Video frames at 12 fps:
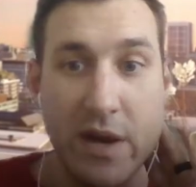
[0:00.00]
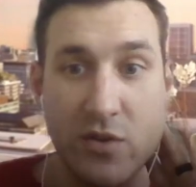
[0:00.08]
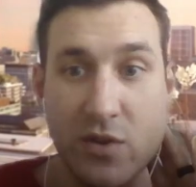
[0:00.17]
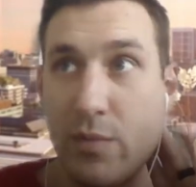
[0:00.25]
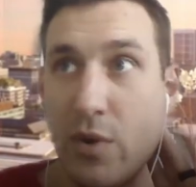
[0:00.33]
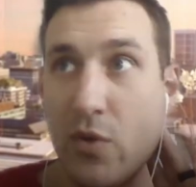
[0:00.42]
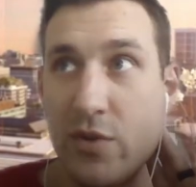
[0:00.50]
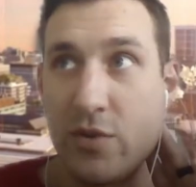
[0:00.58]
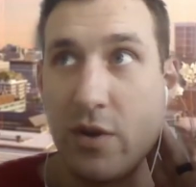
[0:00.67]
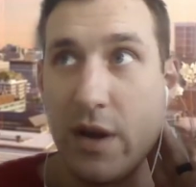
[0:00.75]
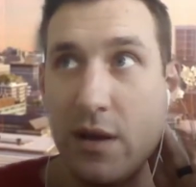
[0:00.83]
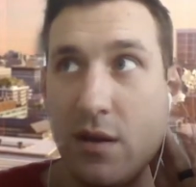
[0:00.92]
of both is
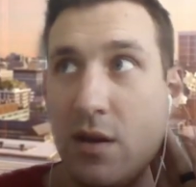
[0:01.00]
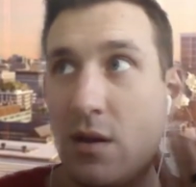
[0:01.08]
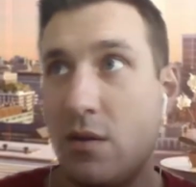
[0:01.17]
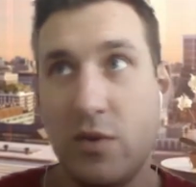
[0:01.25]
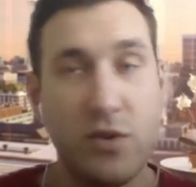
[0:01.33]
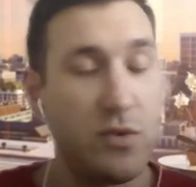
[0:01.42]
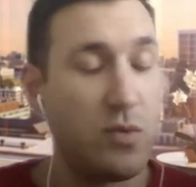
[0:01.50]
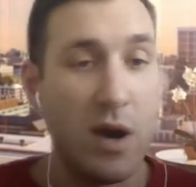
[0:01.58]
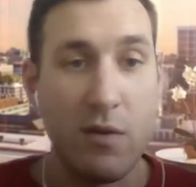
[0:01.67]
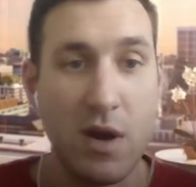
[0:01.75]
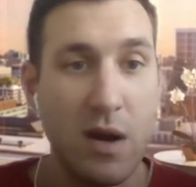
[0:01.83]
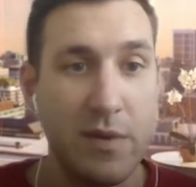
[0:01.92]
great, which is why
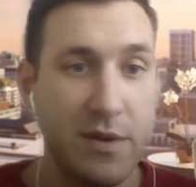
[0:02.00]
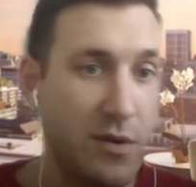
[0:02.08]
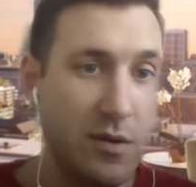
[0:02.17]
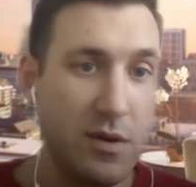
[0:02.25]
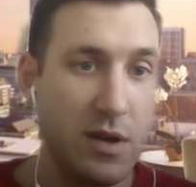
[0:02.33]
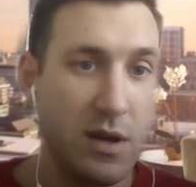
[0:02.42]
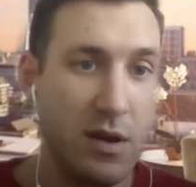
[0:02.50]
Rahm is so good here.